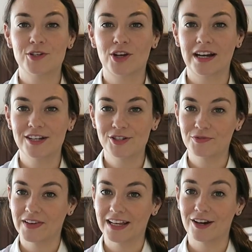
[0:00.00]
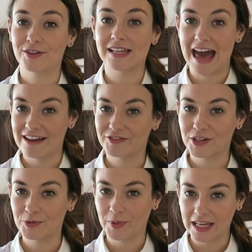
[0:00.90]
to be trying to do videos
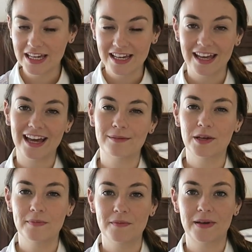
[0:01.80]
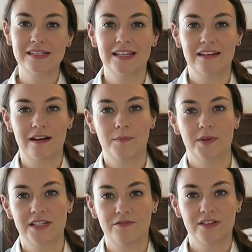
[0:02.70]
every week, and I'm going to be mixing it up
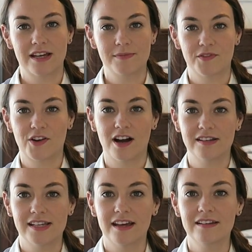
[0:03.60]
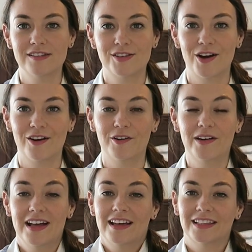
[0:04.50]
with different types of content,
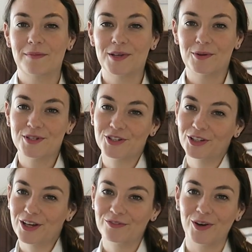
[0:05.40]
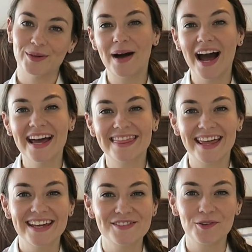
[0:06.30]
so let me know what you're looking for. Bye!
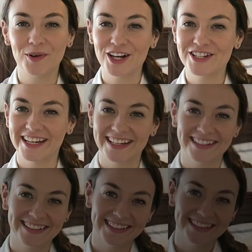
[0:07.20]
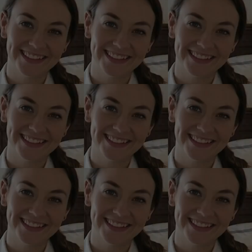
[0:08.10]
Thanks for watching!